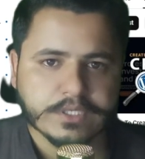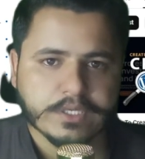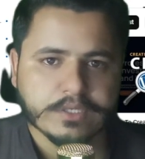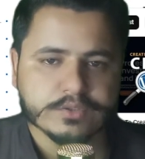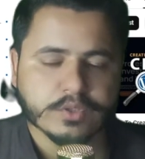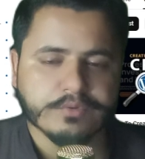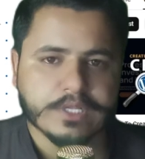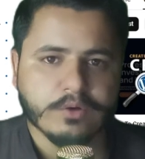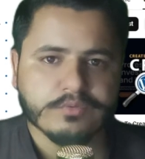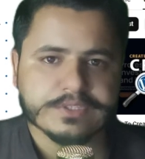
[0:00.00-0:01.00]
So
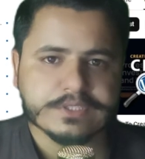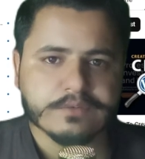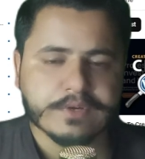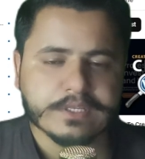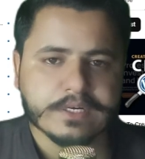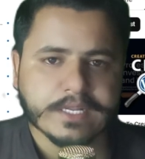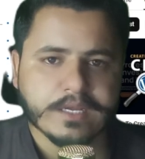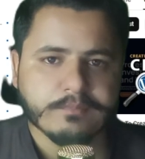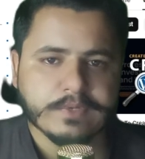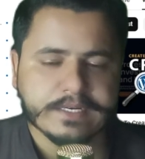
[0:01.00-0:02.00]
without wasting further
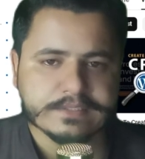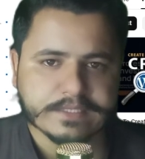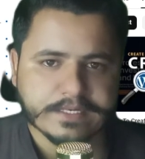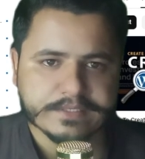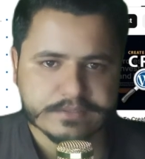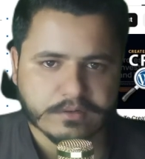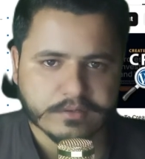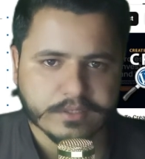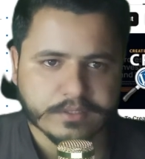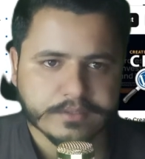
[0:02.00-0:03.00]
time, let's get
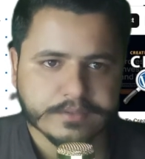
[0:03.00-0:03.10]
started.